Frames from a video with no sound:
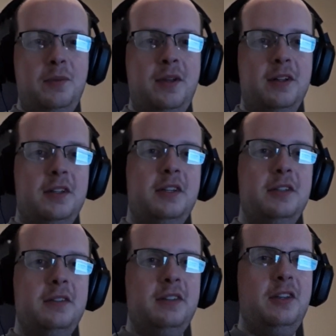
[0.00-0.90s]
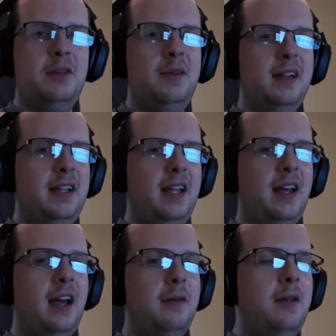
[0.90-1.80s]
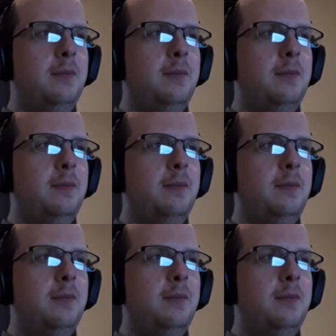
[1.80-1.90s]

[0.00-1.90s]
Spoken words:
You can be like